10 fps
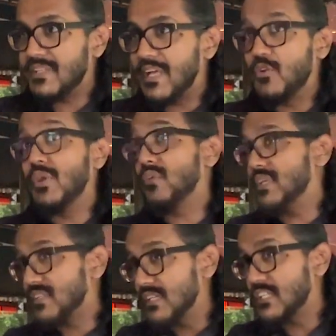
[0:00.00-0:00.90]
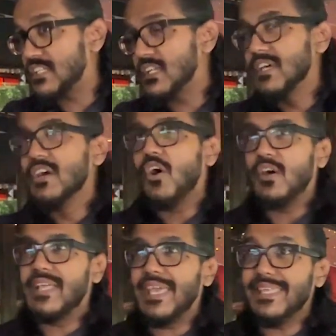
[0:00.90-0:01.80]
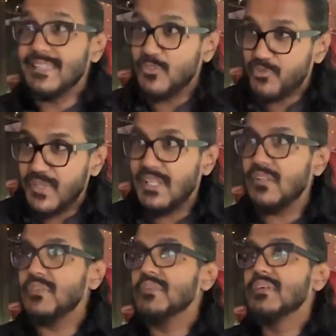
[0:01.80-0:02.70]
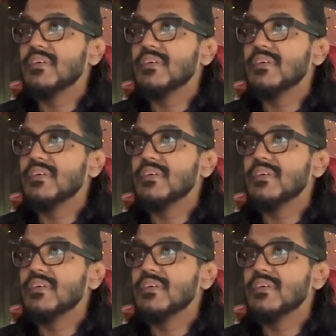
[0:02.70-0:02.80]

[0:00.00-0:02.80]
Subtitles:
They are doing research or they are in the field